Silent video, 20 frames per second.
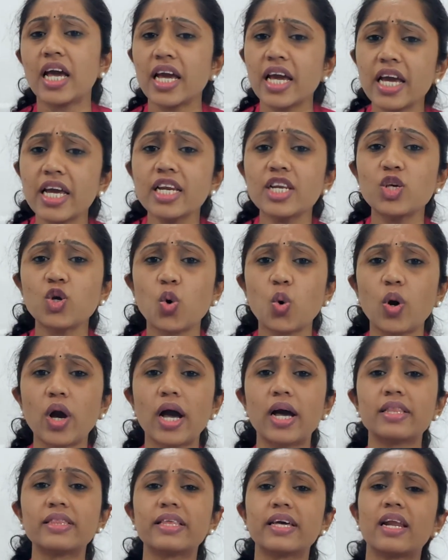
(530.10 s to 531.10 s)
In
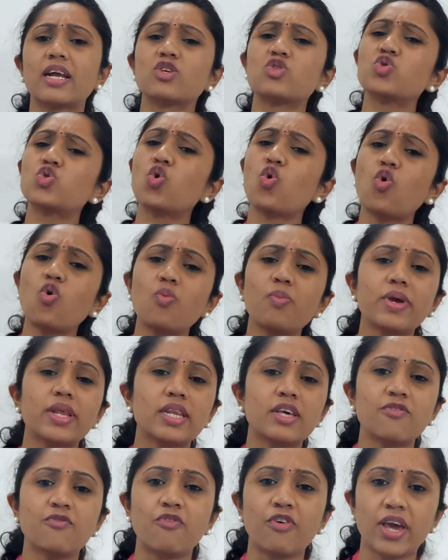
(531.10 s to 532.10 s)
yoga, there are so
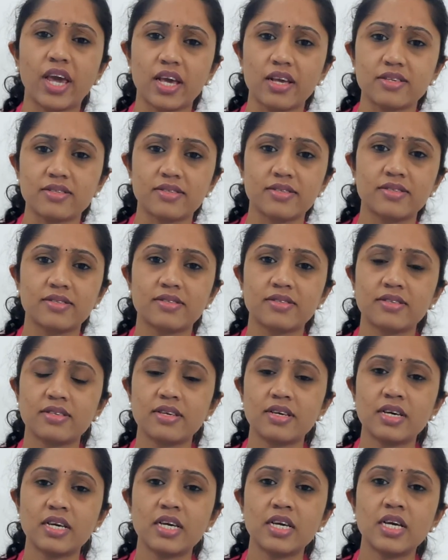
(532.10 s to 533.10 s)
many ways
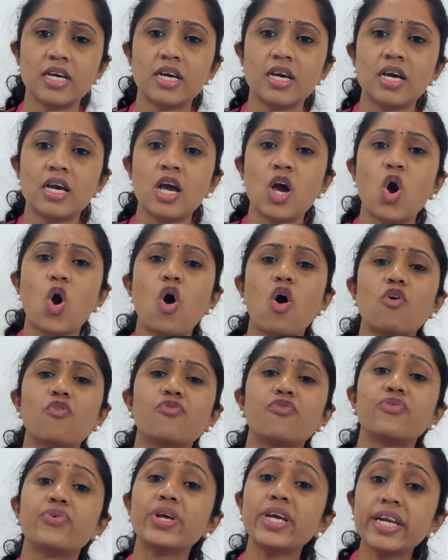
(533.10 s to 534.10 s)
of
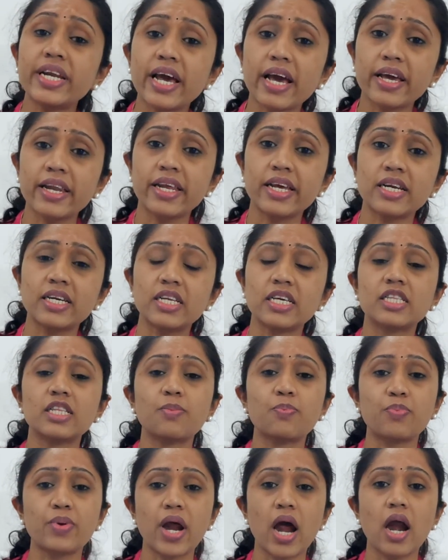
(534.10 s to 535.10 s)
redirecting the
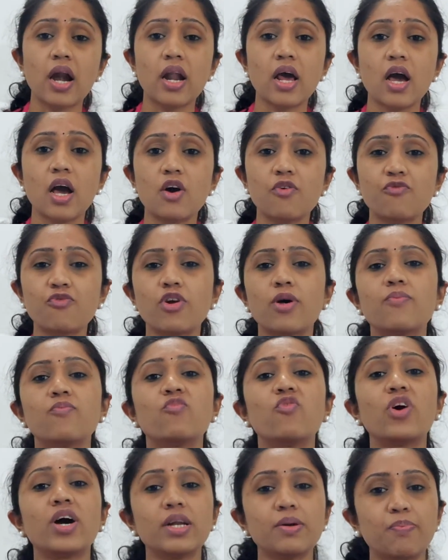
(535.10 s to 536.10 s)
prana from
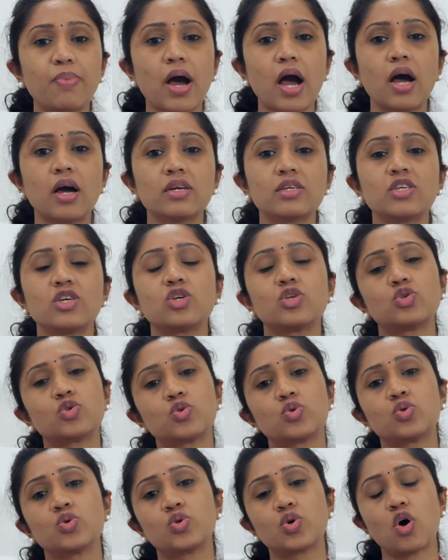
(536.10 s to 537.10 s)
one part
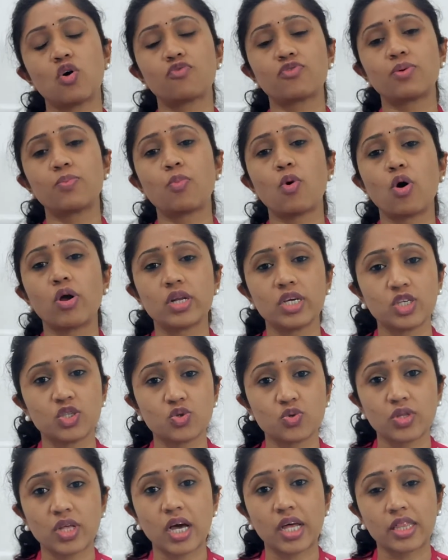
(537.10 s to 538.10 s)
of the body to
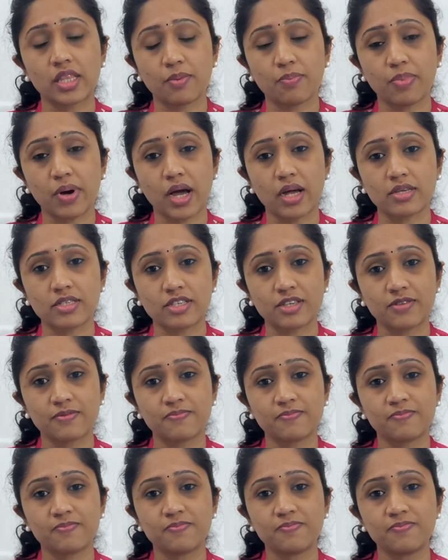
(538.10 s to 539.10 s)
the other part.
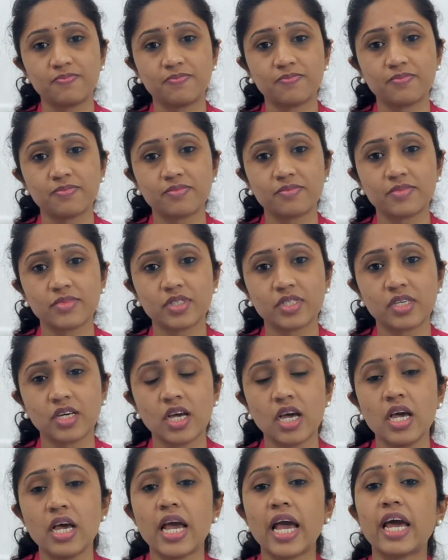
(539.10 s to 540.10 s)

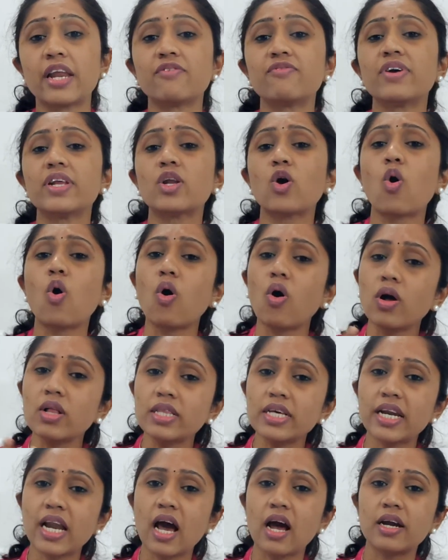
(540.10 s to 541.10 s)
And when all the
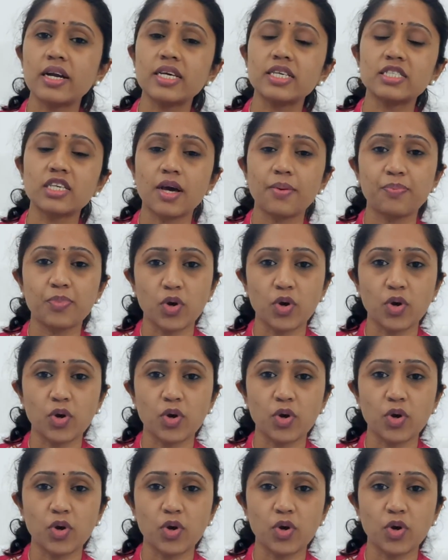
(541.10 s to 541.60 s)
nadis are